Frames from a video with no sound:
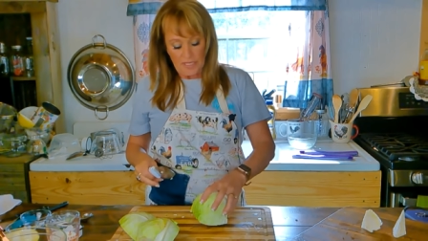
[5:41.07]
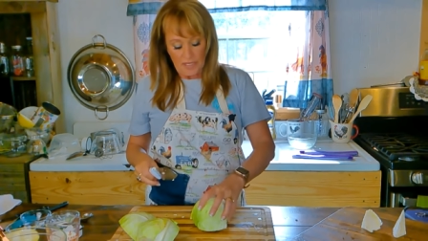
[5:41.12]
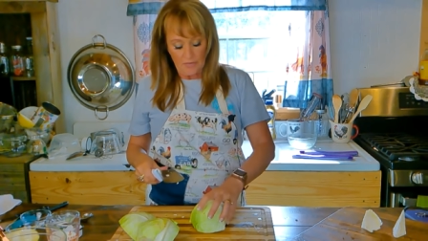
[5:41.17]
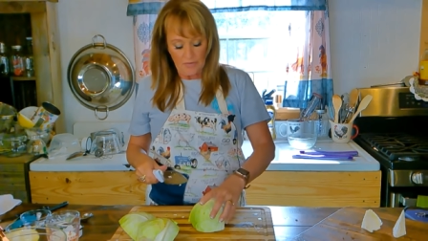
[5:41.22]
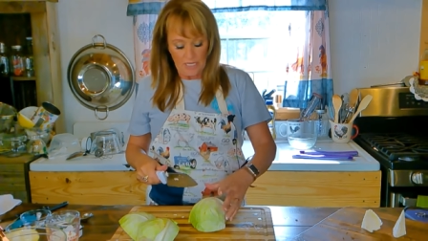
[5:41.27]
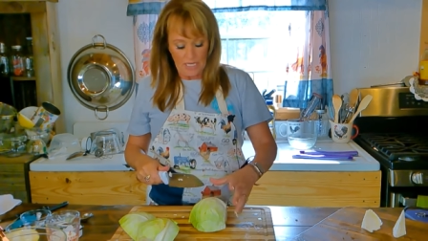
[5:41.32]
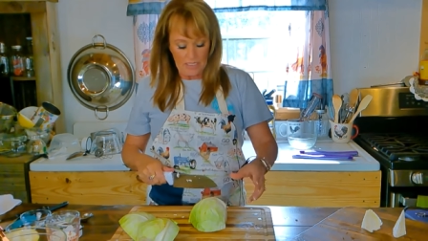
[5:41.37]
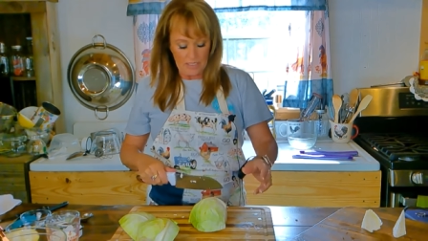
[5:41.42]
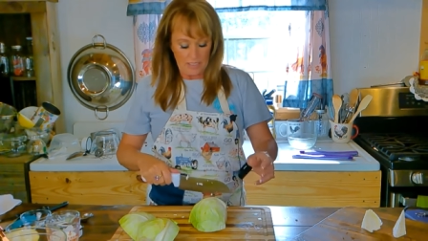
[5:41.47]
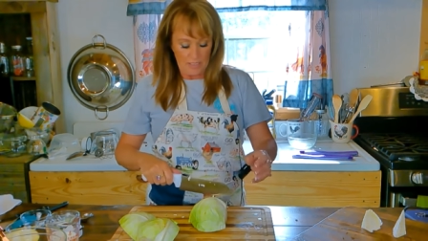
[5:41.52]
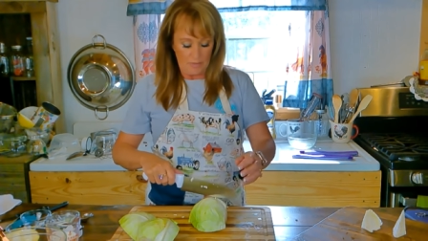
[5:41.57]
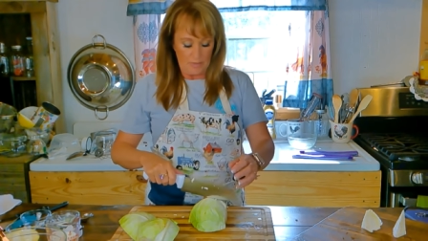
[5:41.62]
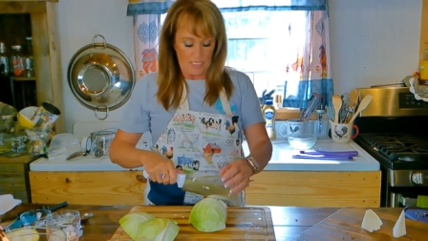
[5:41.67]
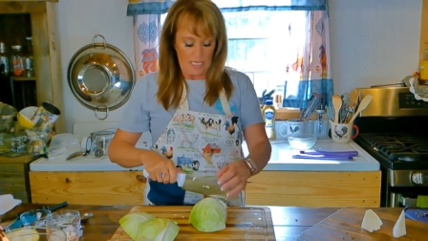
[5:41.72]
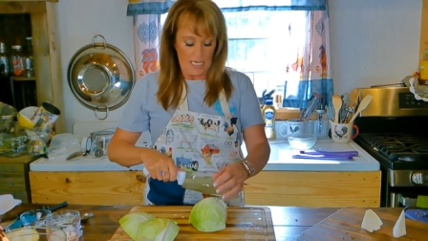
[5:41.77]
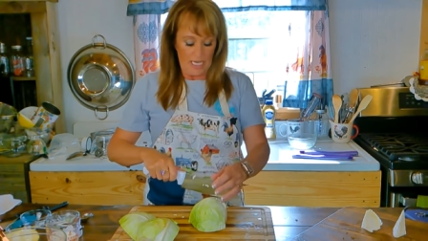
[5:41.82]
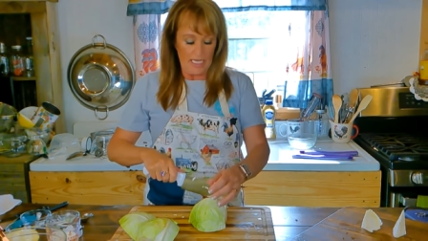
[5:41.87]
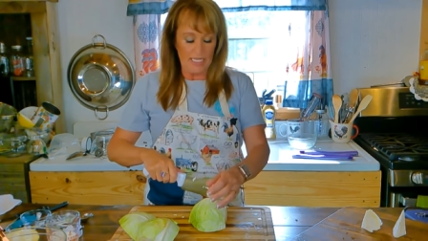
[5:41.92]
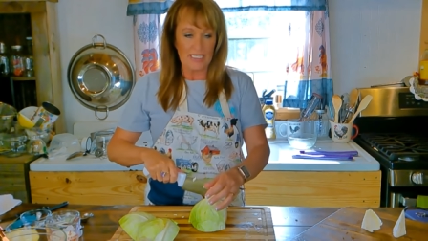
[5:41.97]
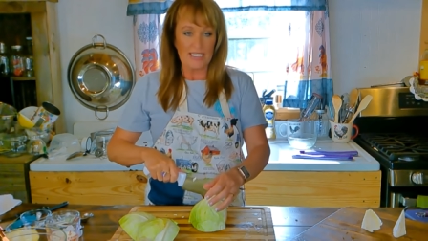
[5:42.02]
I've got some
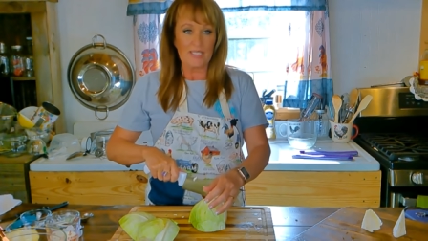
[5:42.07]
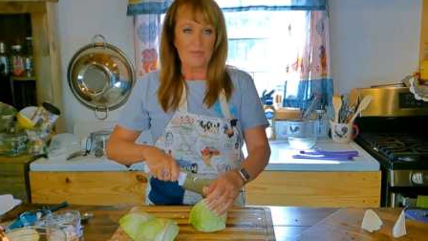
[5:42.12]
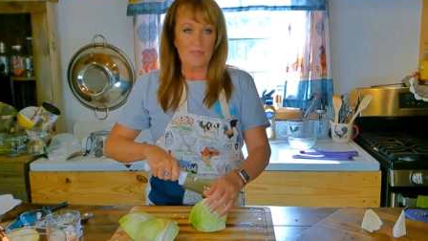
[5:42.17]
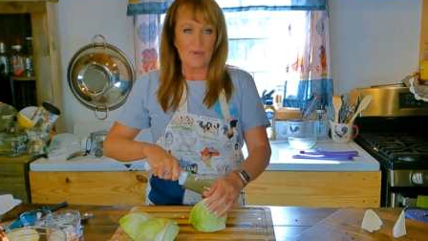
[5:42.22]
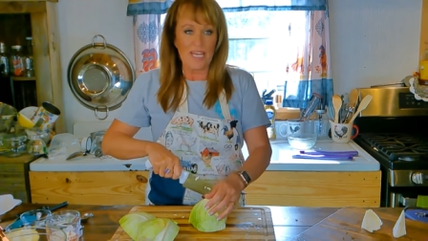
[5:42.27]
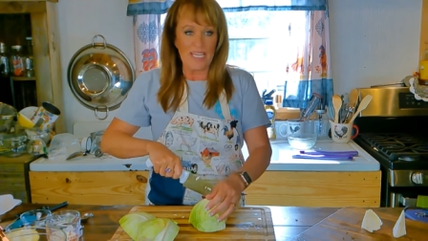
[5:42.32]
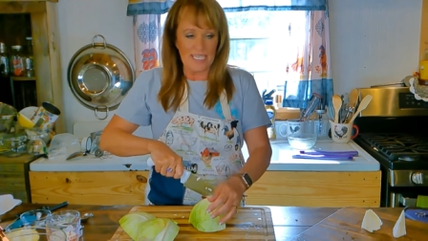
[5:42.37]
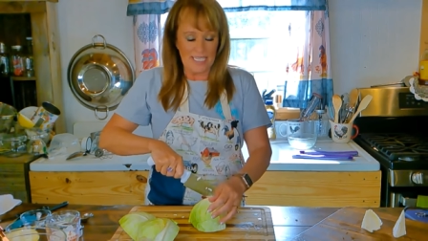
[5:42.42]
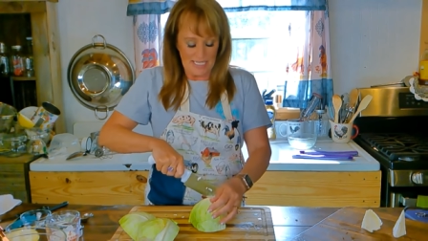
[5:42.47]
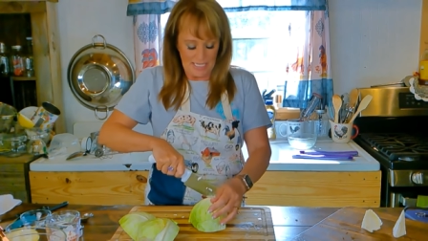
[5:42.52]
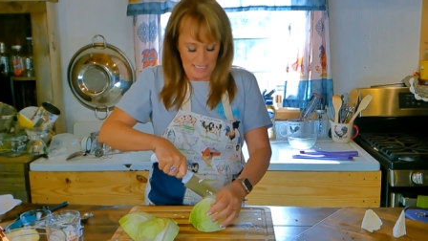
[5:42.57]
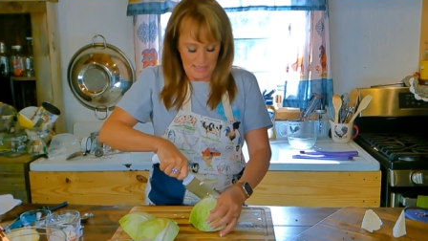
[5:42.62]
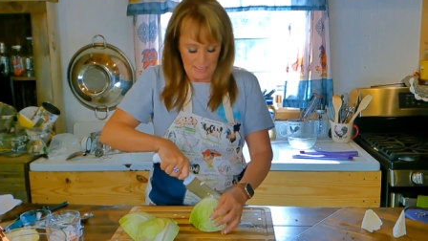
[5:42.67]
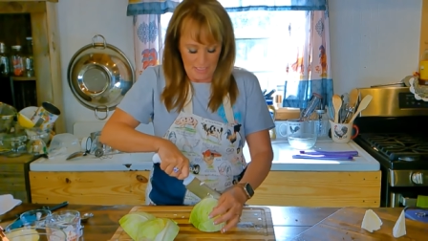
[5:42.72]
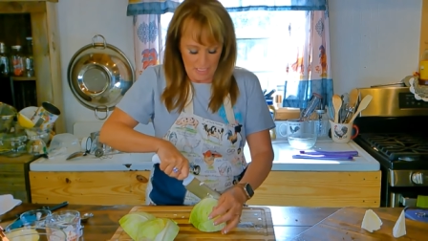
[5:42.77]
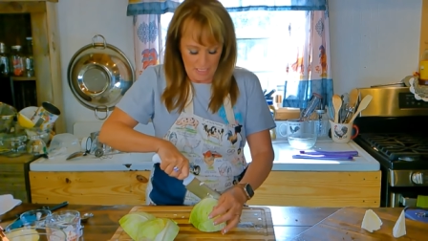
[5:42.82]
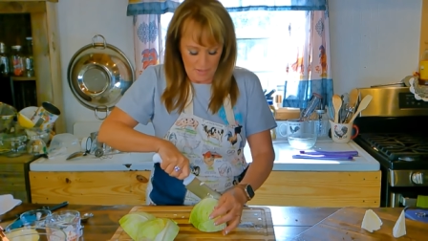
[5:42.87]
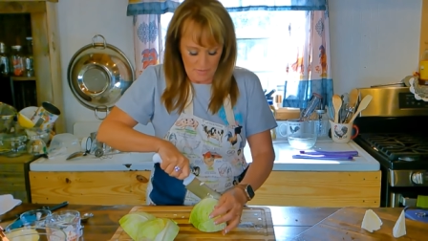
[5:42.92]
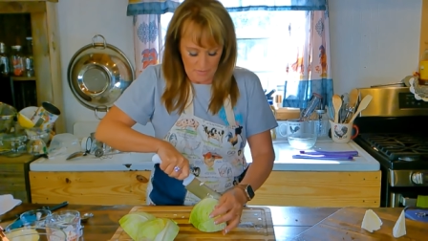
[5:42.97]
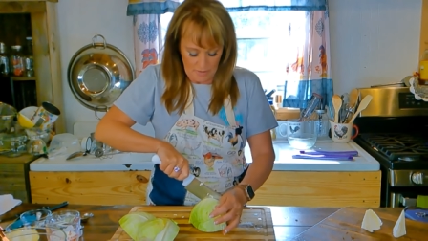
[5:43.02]
cakes baking in
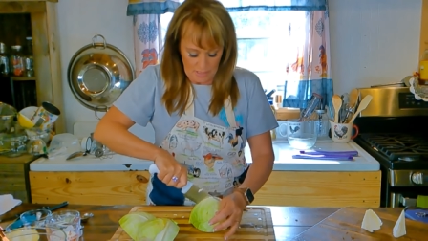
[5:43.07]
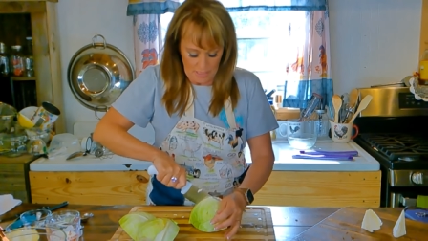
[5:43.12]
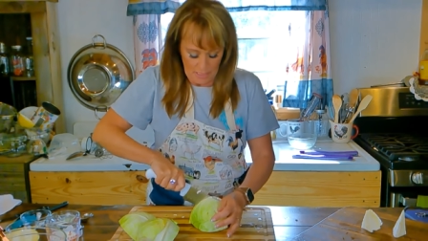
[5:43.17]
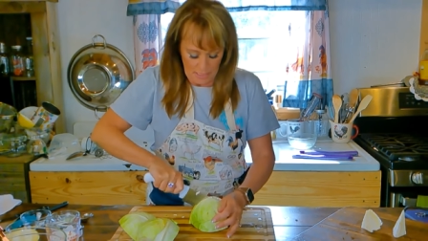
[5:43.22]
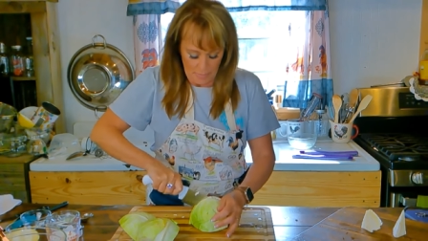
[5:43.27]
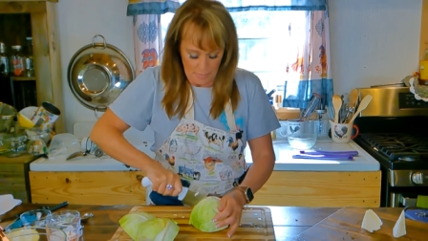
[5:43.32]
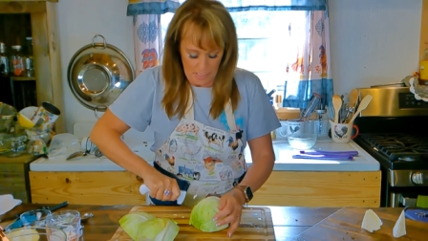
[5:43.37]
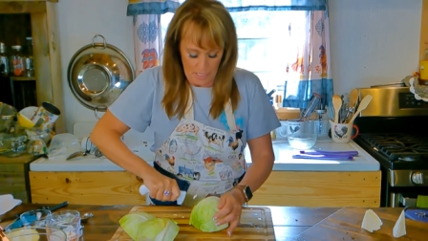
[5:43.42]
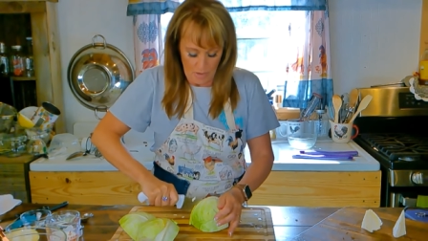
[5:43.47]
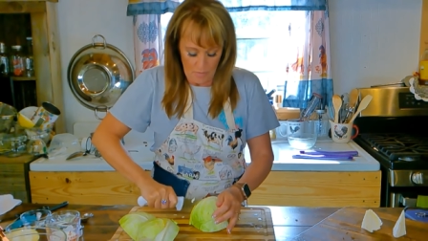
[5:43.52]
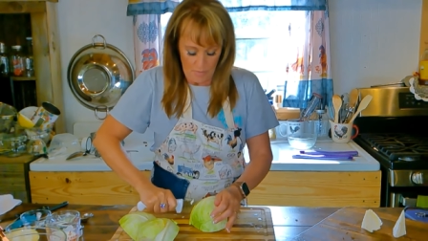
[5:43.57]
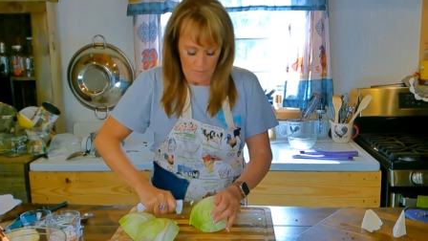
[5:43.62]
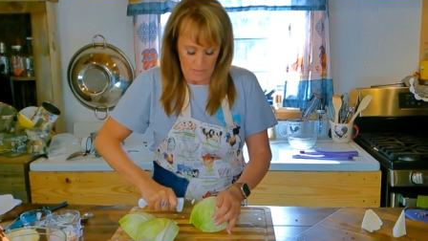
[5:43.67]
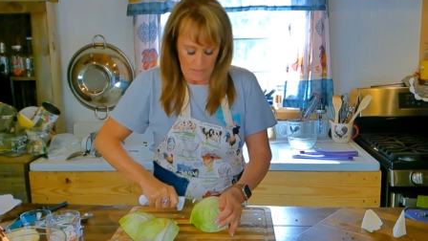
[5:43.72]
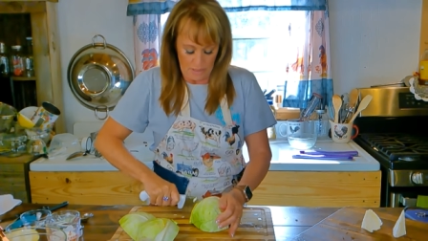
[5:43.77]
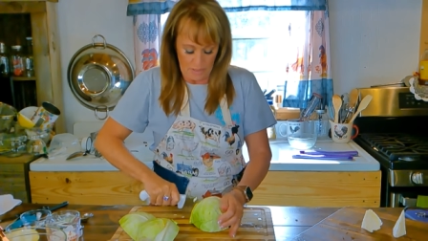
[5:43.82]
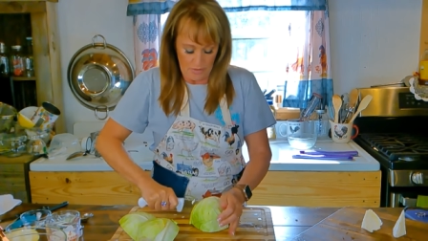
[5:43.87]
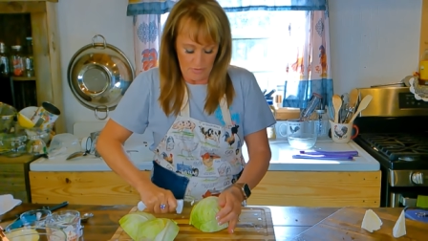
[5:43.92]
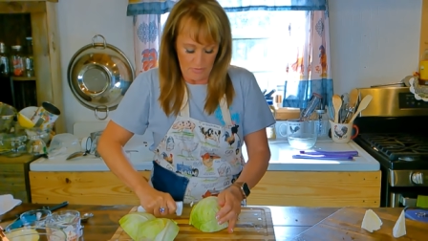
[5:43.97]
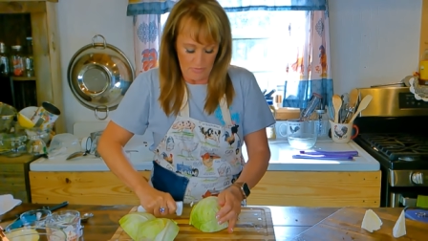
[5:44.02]
the oven that I'm
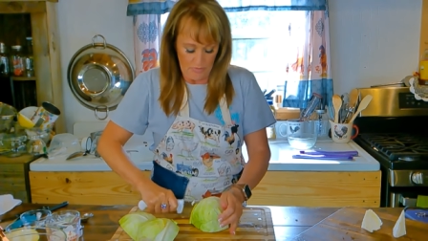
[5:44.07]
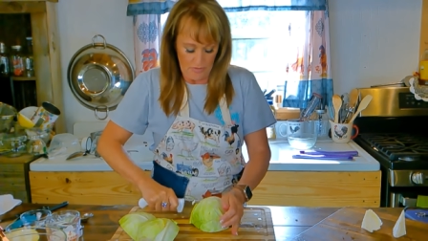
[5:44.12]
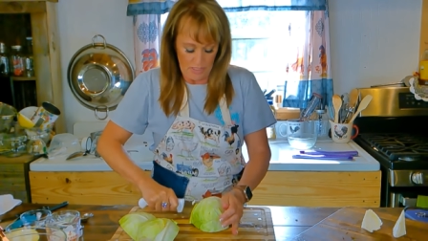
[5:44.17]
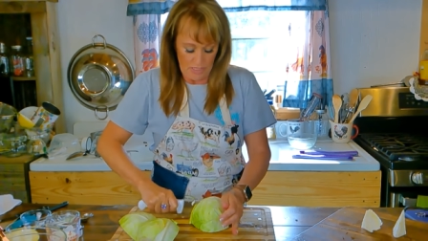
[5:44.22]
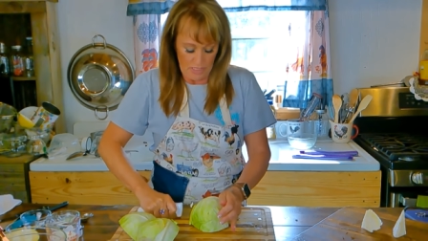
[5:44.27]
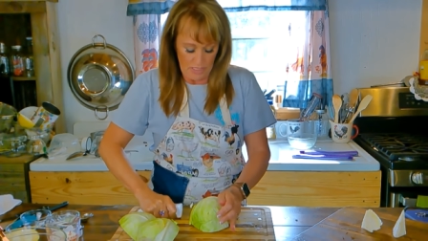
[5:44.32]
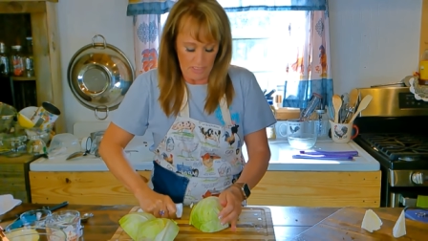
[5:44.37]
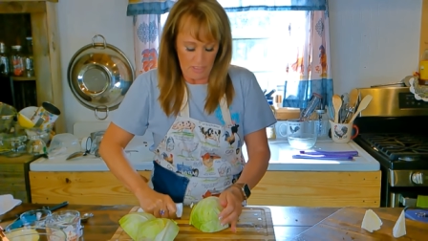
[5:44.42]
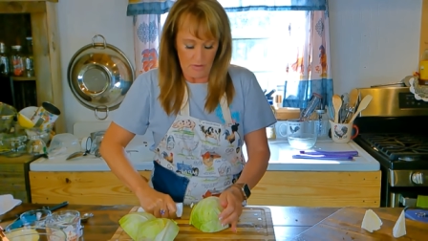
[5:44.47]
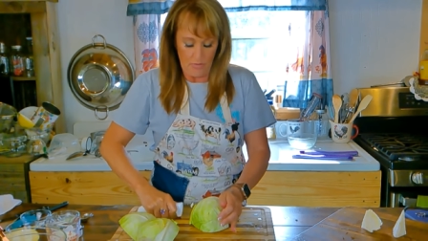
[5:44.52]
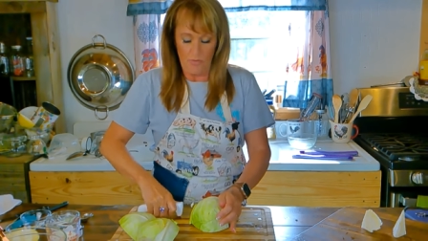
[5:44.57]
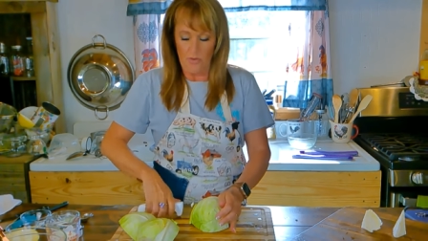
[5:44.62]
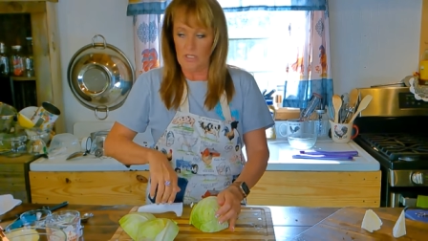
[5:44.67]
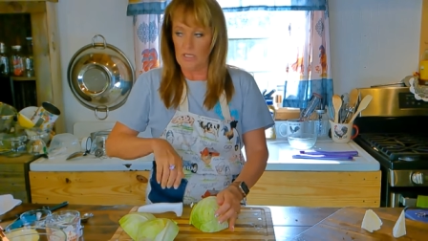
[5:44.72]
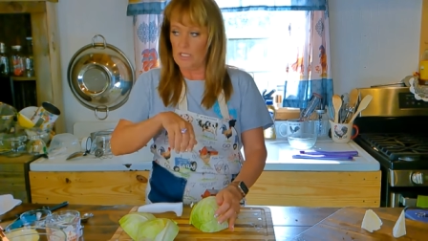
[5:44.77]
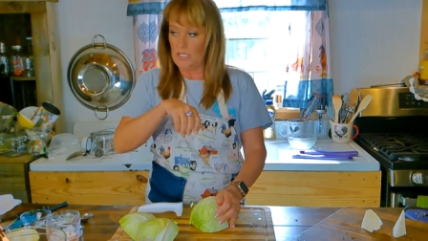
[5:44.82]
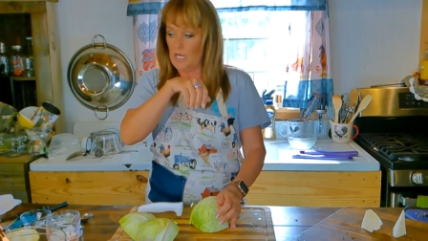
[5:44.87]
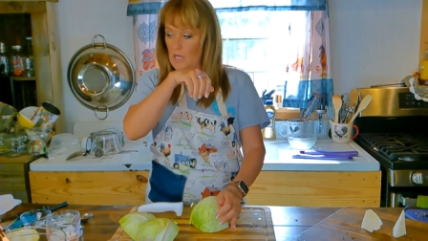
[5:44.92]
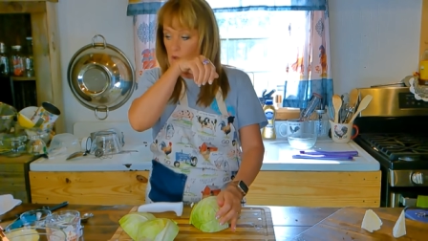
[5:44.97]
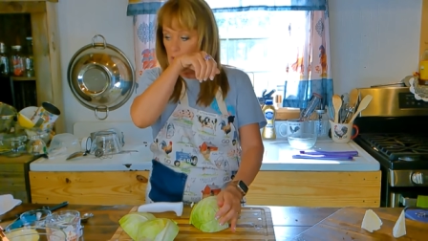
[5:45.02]
hoping to do a video
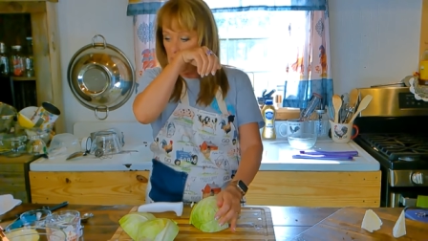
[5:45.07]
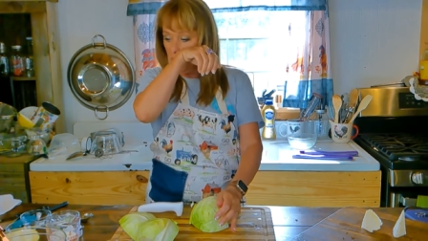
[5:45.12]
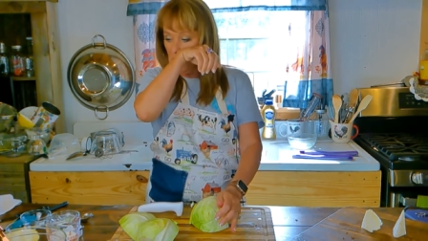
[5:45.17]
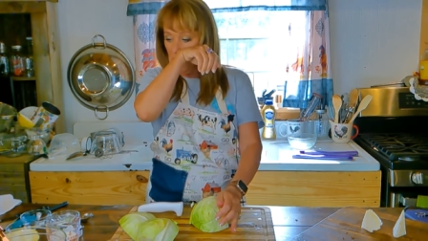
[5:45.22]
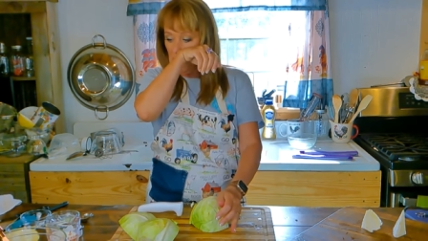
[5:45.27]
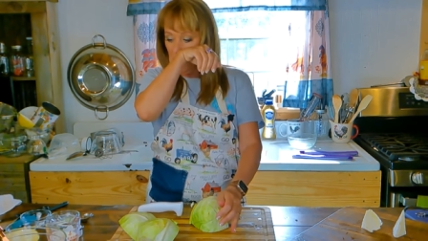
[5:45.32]
with y'all